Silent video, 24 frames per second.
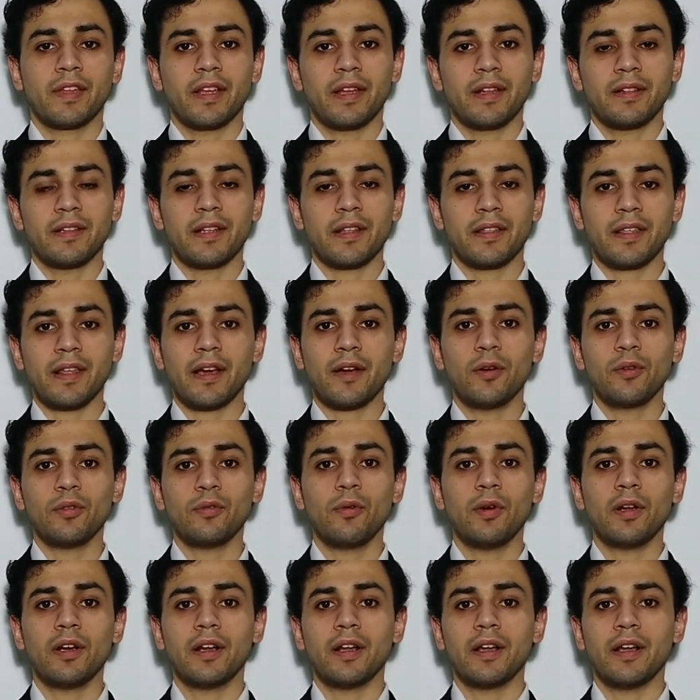The second
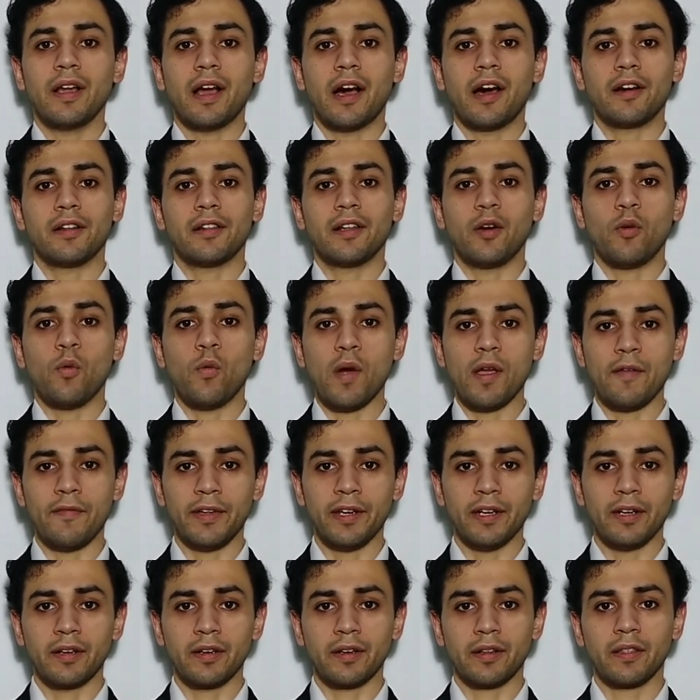one are the
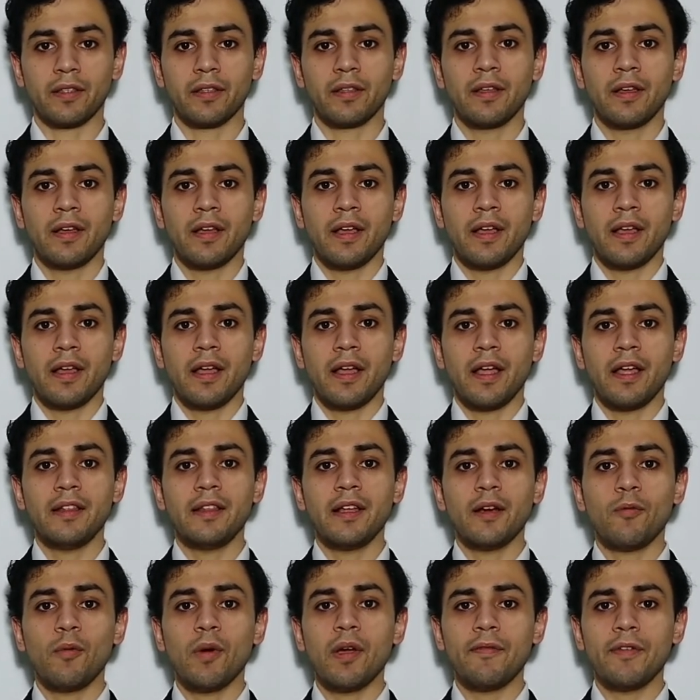webinars. In the
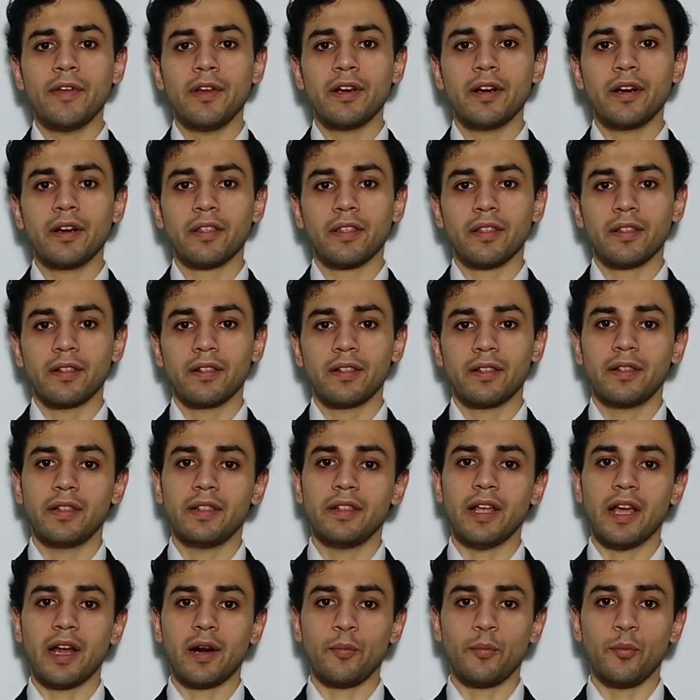webinars,
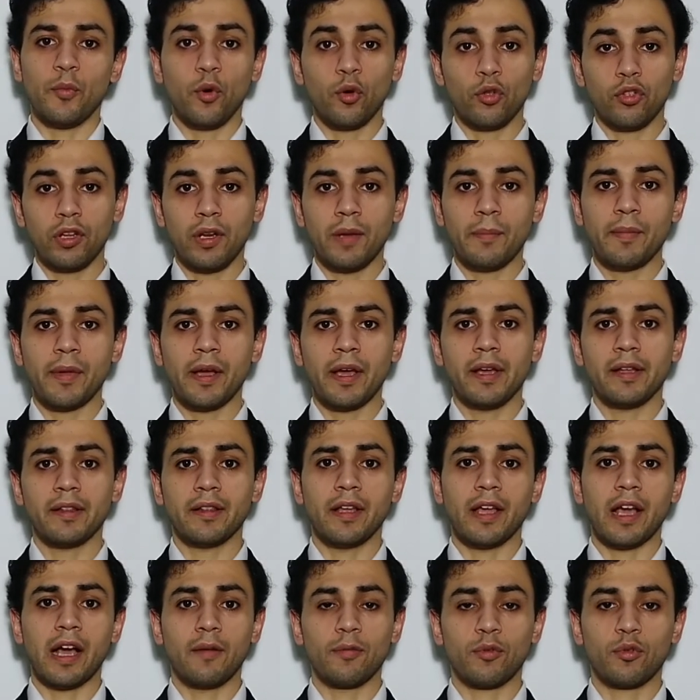they are mostly paid, they
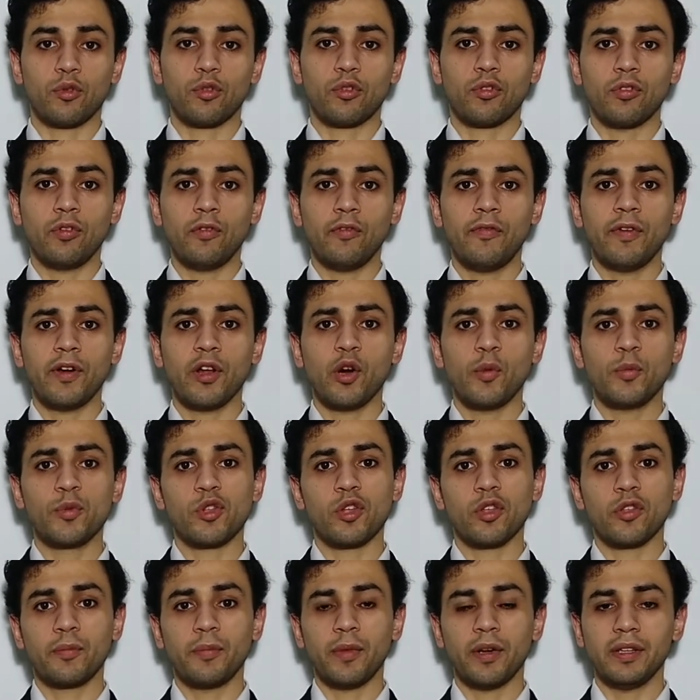have some free
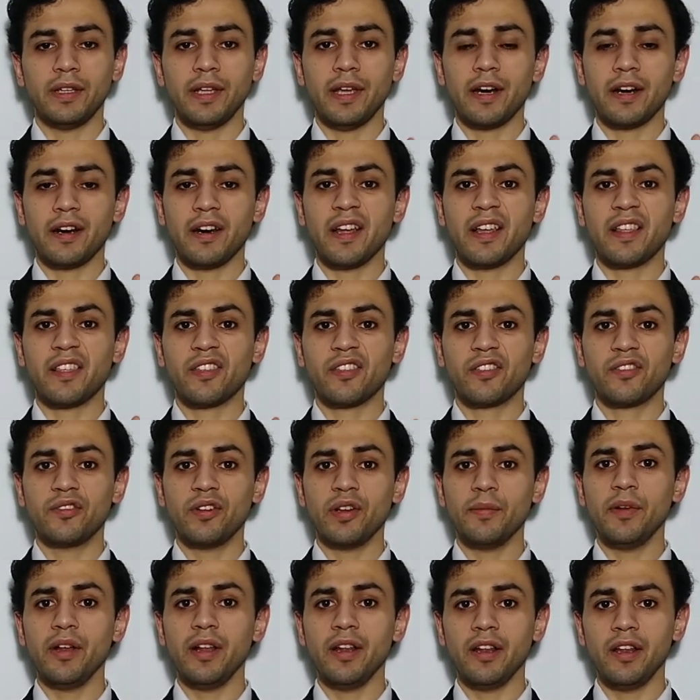options, but they are
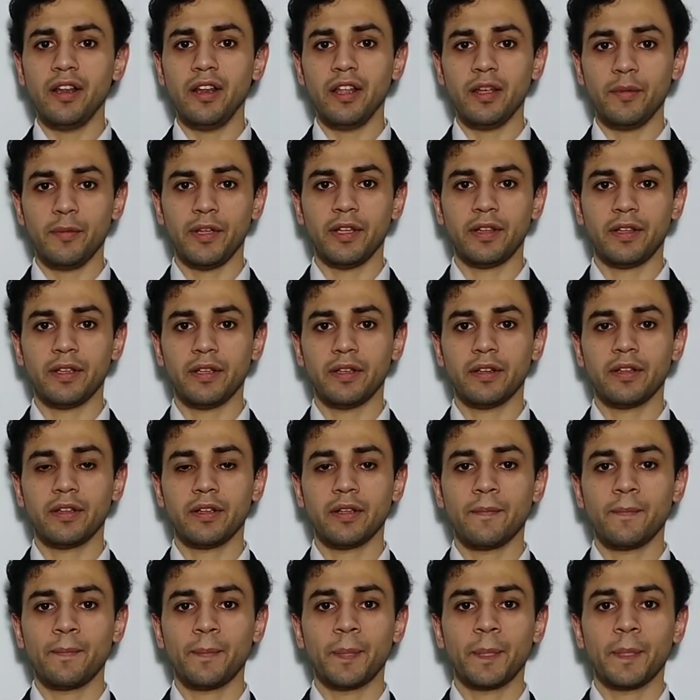extremely limited.
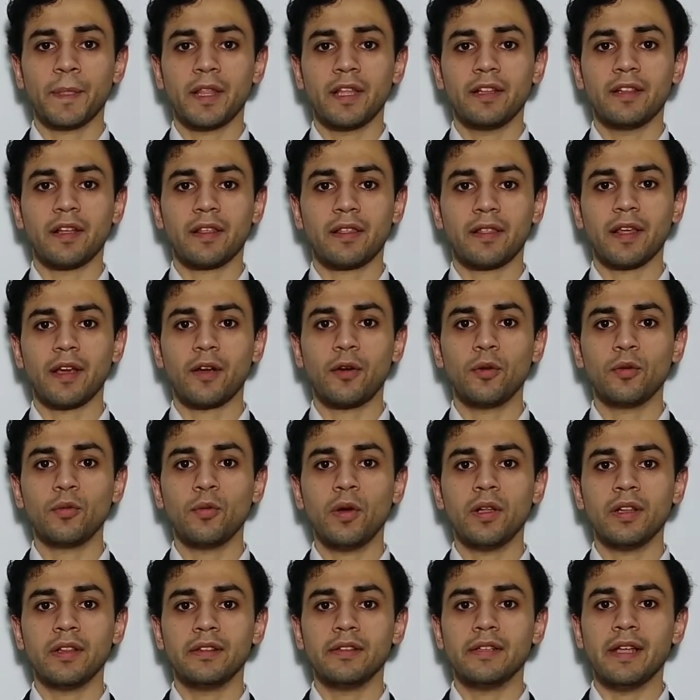The second
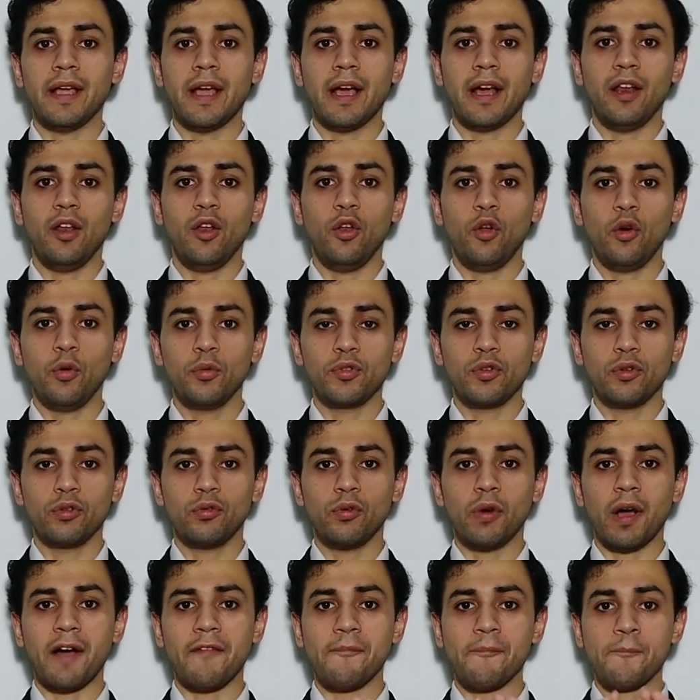one, they allow you to
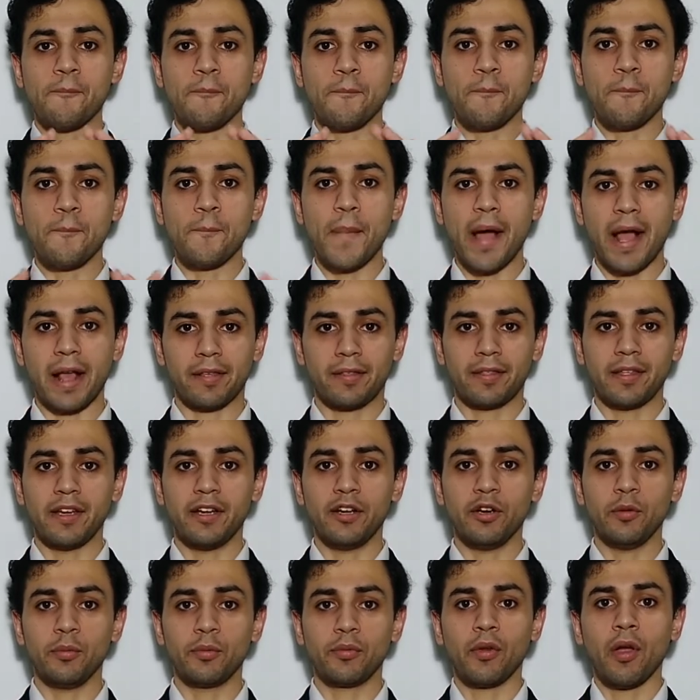have massive
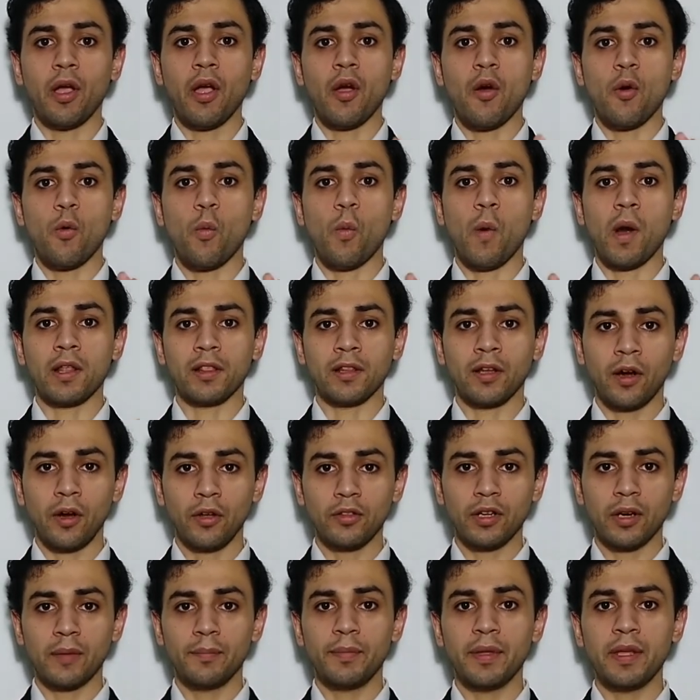groups,
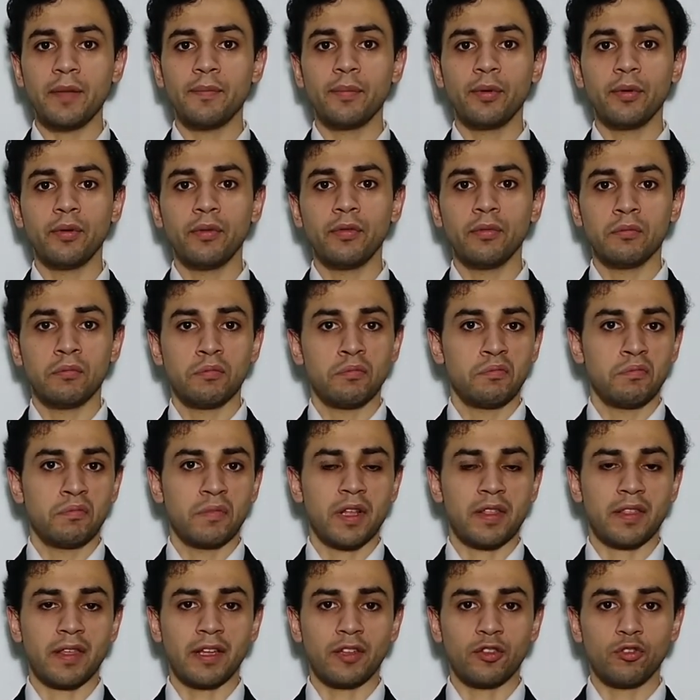100 people,
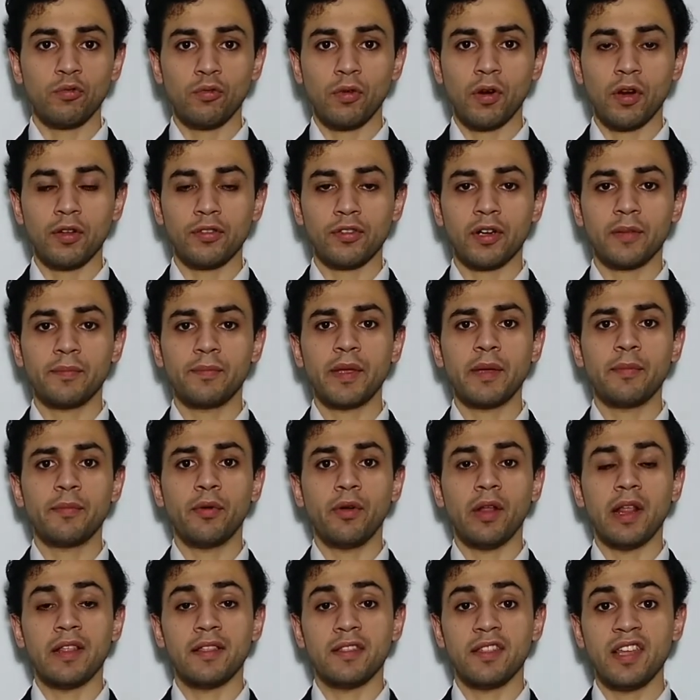let's say 200 people,
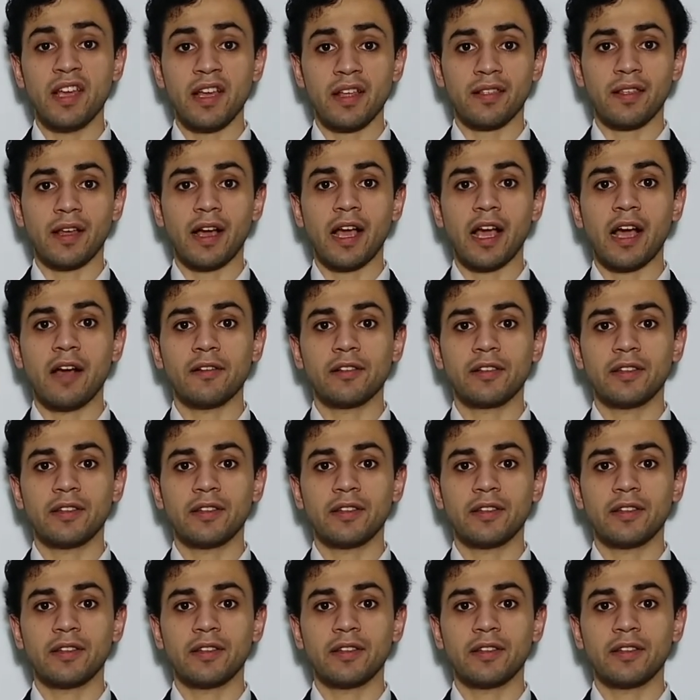and yes, I have